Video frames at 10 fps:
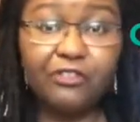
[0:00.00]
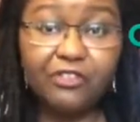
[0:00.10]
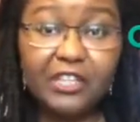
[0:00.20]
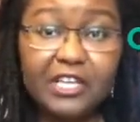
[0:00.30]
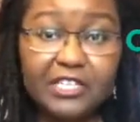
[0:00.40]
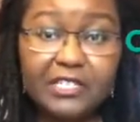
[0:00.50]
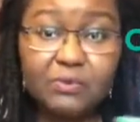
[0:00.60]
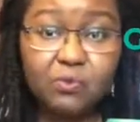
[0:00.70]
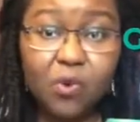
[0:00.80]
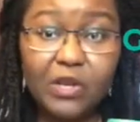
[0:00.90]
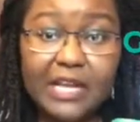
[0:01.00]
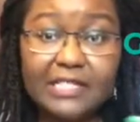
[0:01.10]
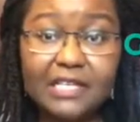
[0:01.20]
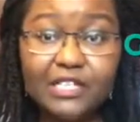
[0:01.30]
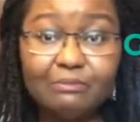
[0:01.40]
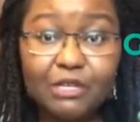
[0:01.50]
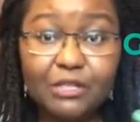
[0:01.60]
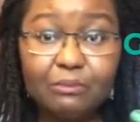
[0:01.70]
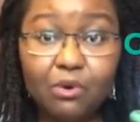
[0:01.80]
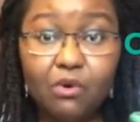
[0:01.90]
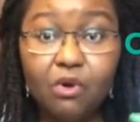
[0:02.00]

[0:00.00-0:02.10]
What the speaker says: this one that says meatball